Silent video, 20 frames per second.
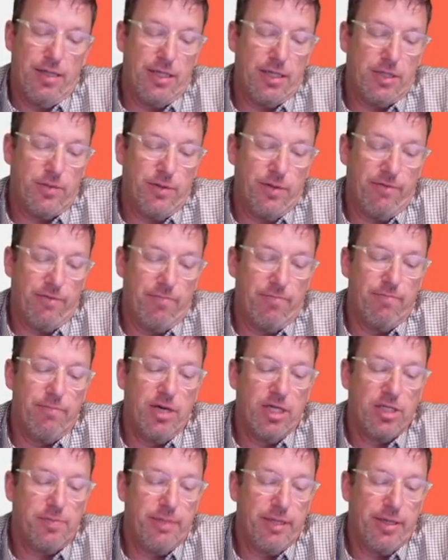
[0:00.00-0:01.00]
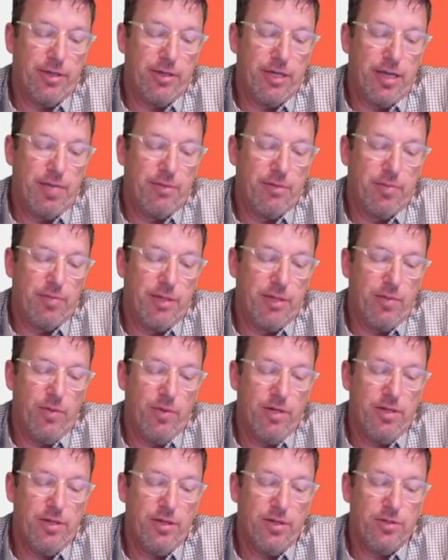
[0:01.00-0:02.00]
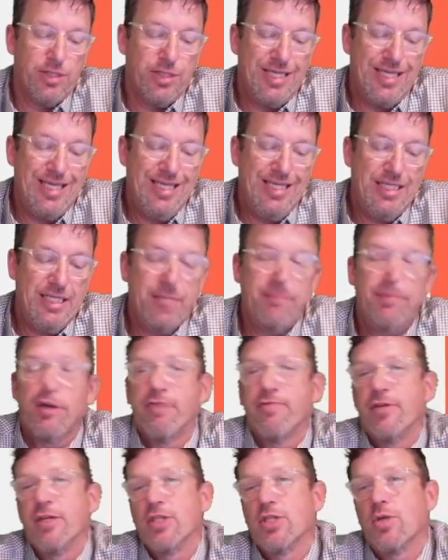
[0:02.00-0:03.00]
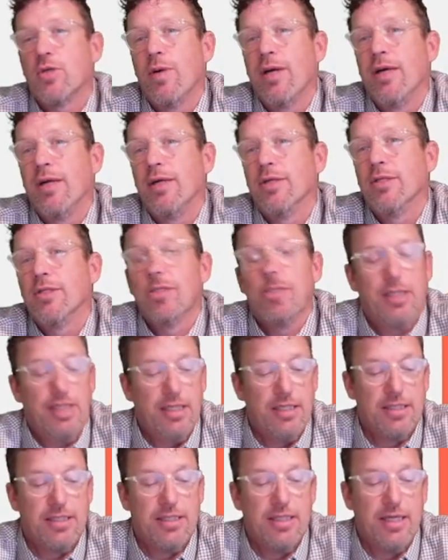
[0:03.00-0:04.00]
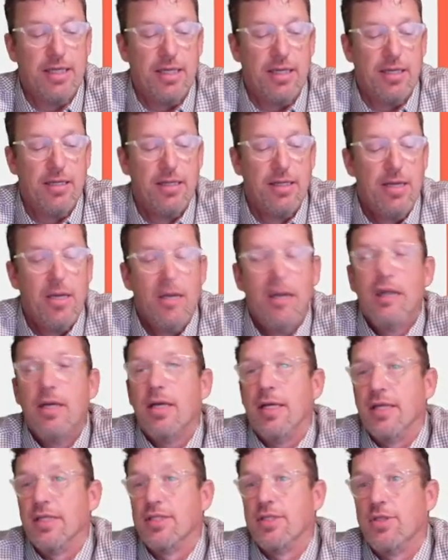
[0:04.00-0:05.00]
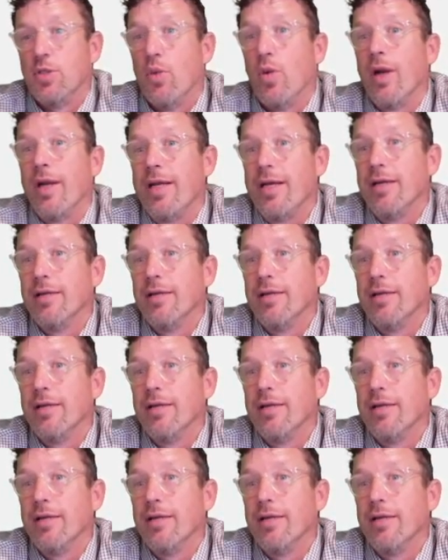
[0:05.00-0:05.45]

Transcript: Like we have a much bigger number. But one of those easy perfect squares is 20.